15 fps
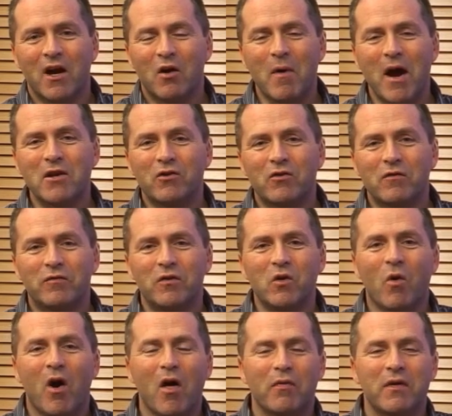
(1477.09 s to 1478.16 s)
Reminder, if
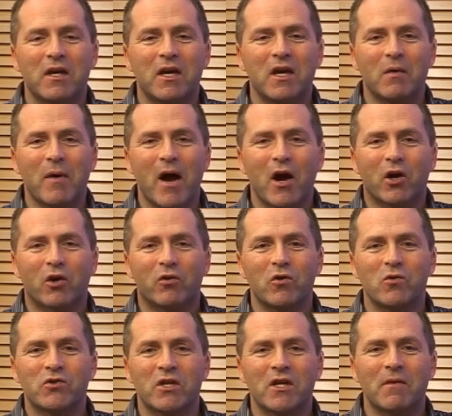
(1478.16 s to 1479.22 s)
you are thinking about
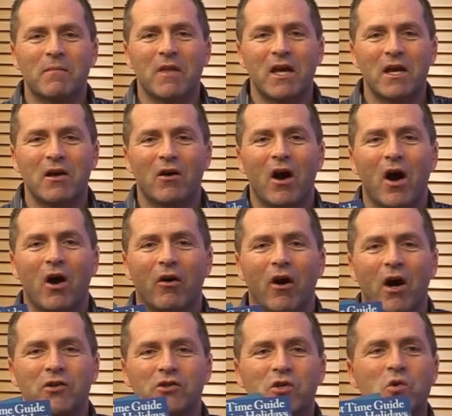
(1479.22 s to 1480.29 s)
cruising, here are
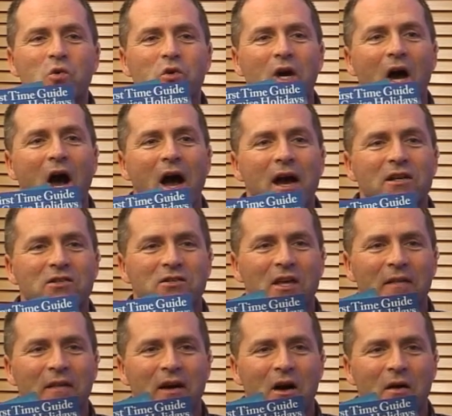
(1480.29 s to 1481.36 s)
our 2 guides.
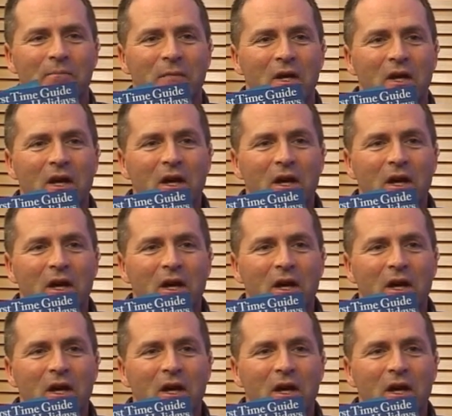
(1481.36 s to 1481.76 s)
There they are.